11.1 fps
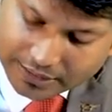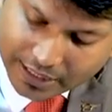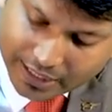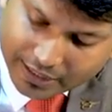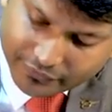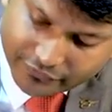
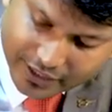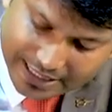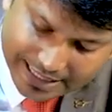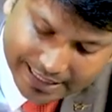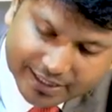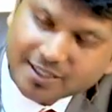The
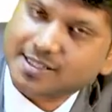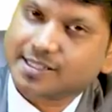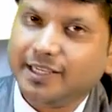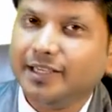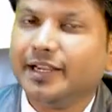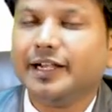first letter
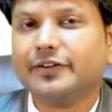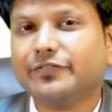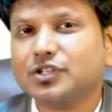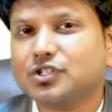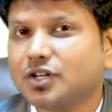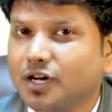C, it
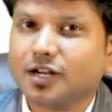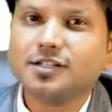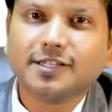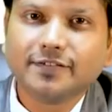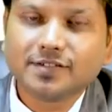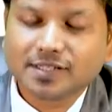refers to
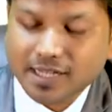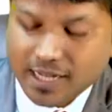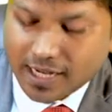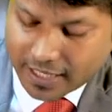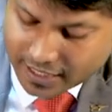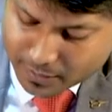corrosives,
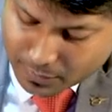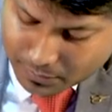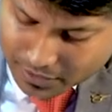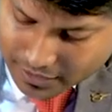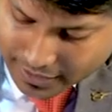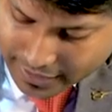and
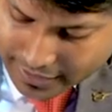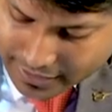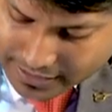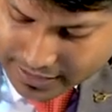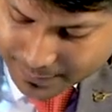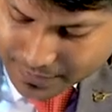remember,
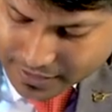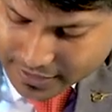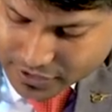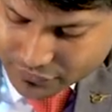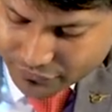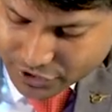any
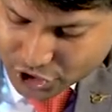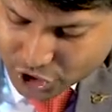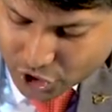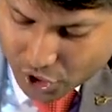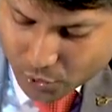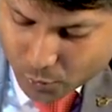substance
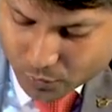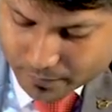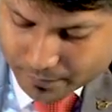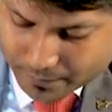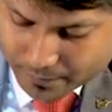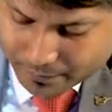which corrode,